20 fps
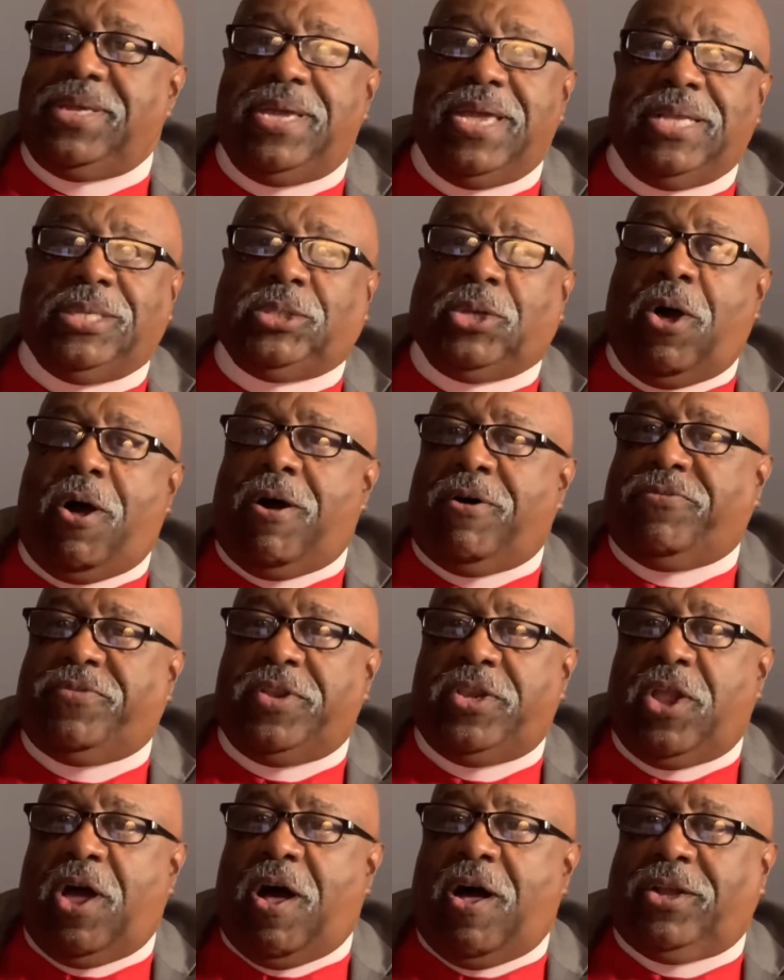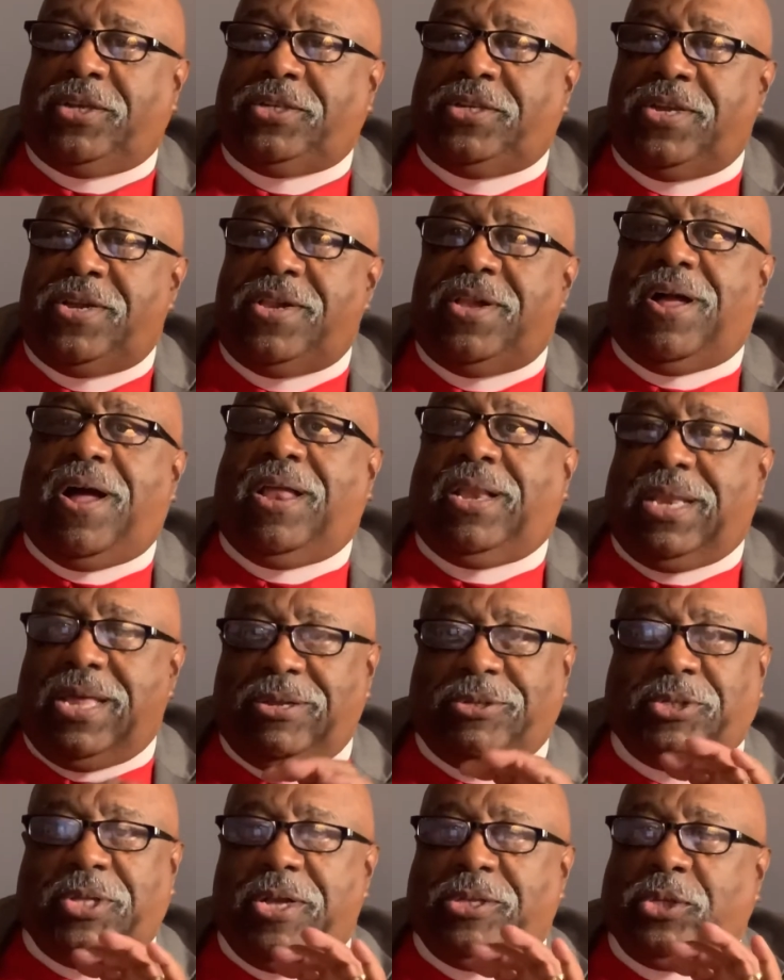It's all for naught.
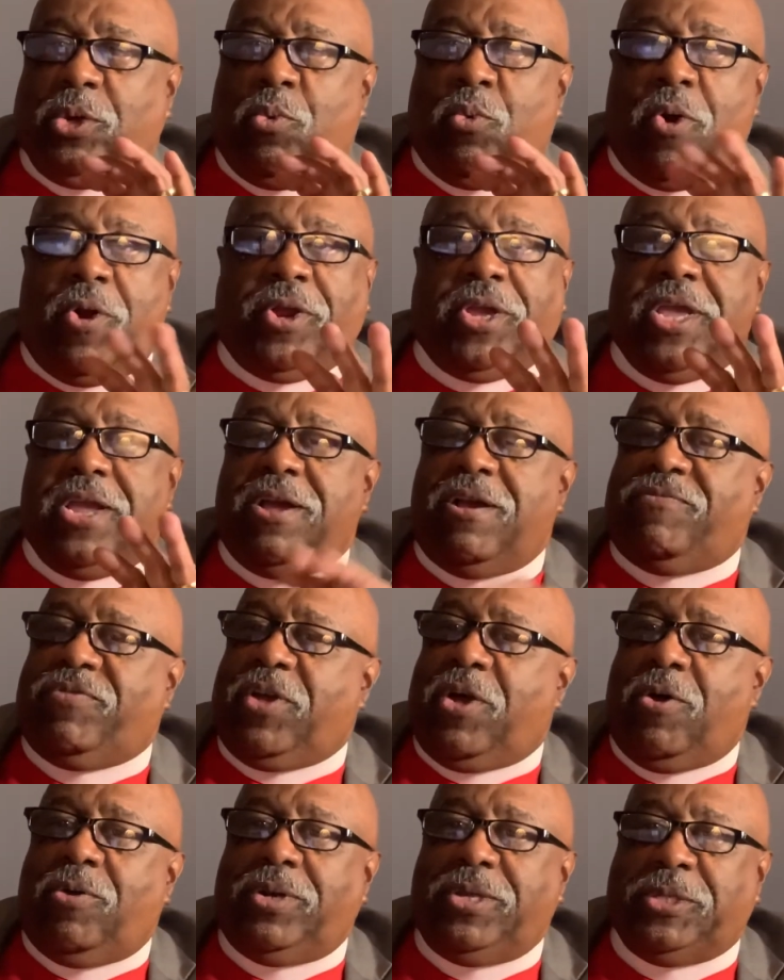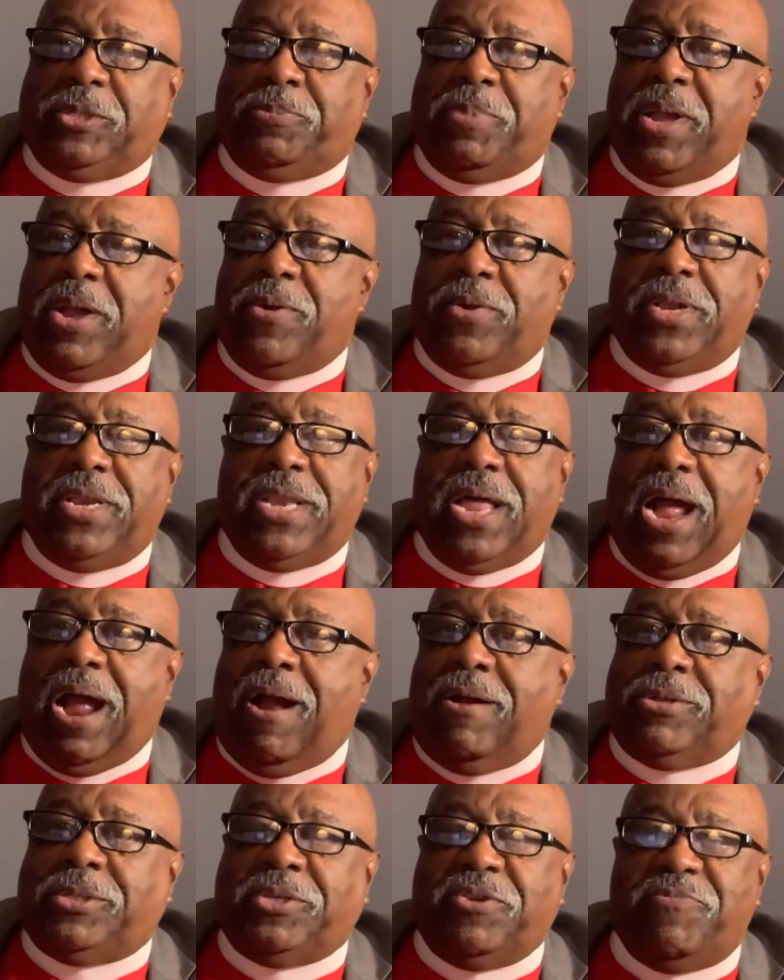Unless there's a working of the Holy Spirit in the
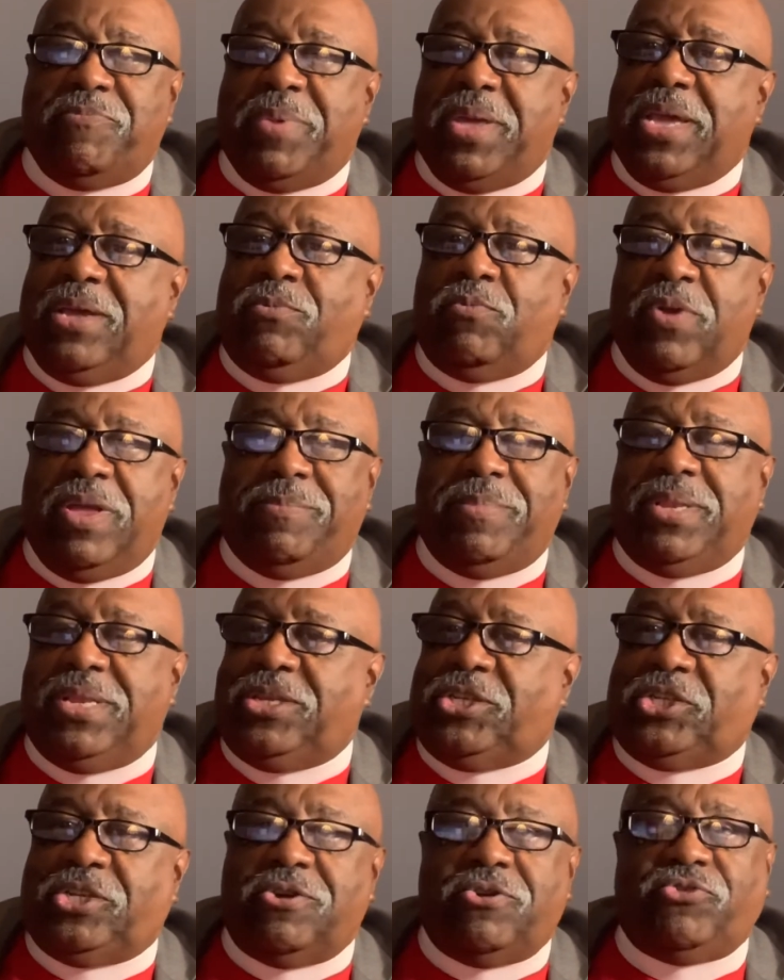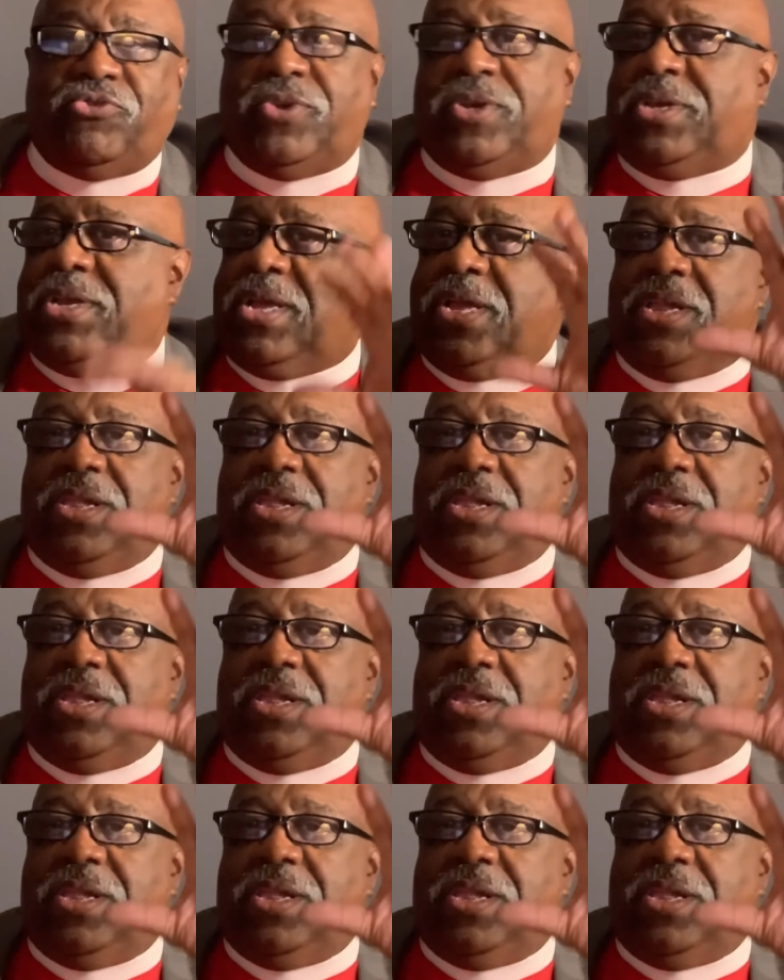hearts of men, women, and children,